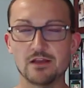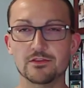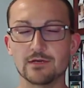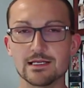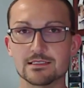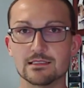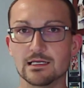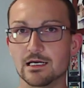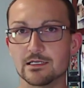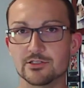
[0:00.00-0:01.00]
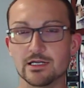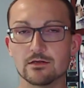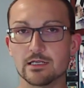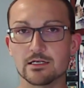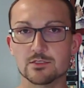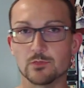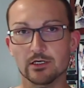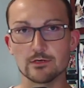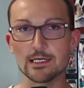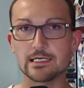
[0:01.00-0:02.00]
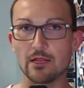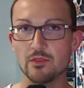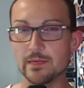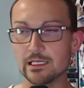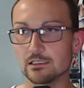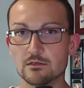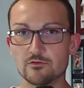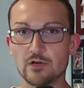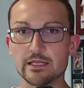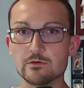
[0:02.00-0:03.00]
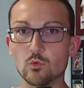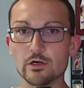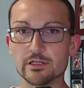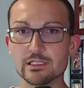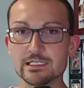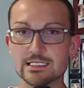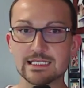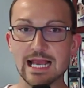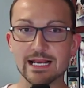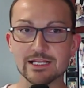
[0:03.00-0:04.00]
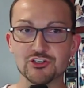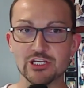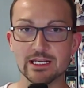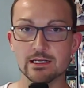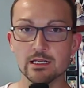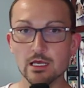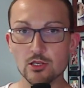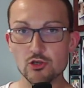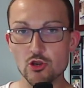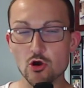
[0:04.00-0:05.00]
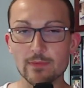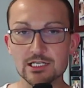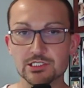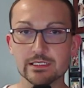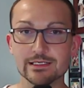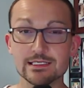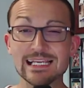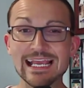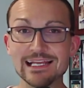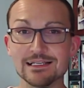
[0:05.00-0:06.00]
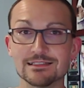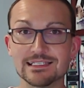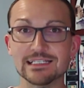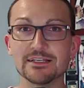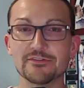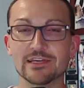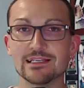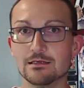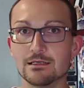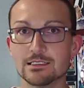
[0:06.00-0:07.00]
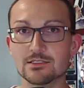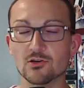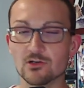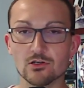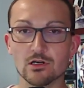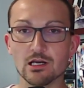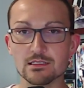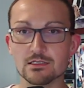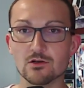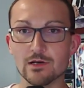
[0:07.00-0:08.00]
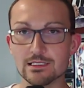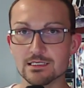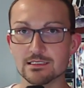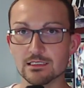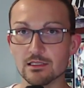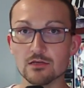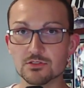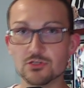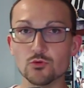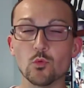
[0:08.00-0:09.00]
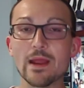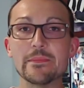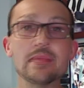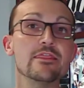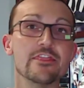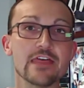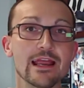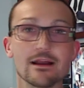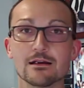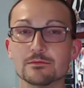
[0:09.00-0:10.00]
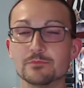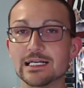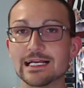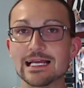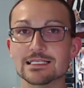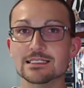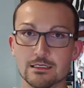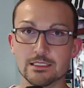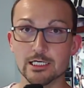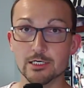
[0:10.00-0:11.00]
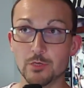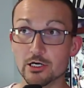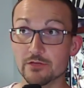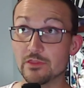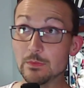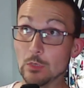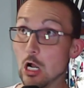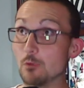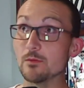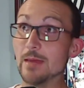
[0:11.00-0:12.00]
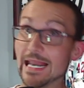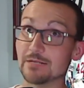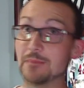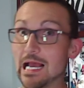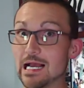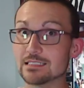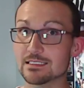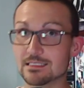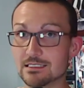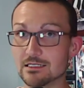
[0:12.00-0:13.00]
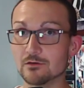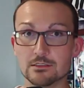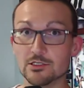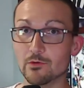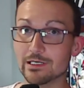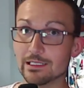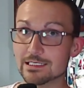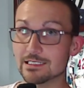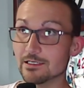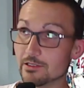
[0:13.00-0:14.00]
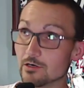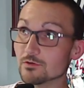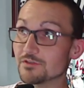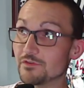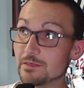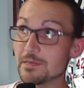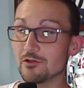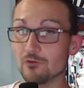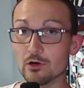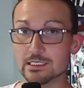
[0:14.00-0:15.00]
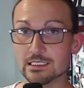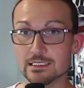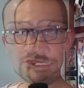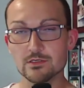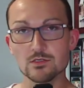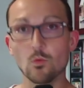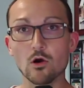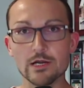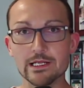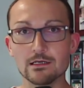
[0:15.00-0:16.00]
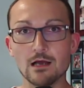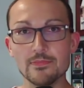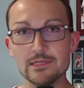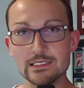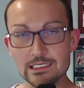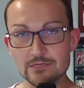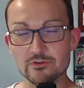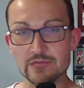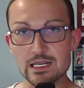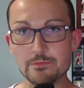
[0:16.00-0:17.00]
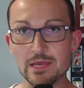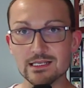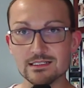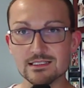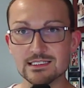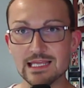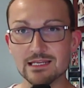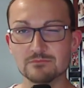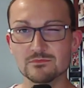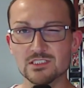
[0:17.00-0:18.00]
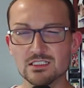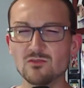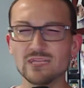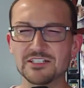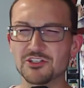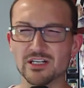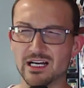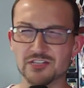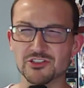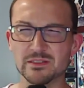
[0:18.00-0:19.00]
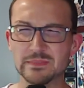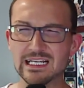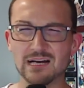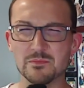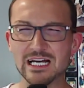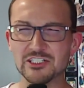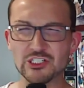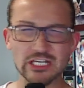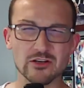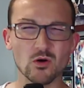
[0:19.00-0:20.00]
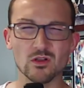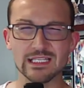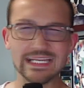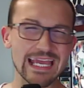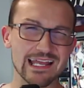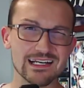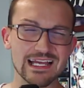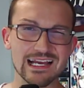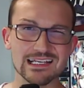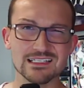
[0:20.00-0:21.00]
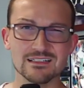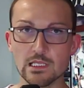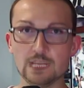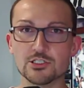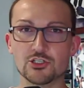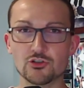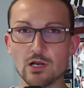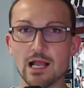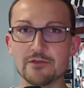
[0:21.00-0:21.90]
the rest of the country. I don't care. Split it right down the middle. Fucking worthless sack of shit. No mention of significant historical consequences of those two women there. But I guess they're a part of the problematic past. So you don't want to listen to those female voices. That was a warning on the eve of Independence Day. Don't let your country become a shithole like Canada has. And strive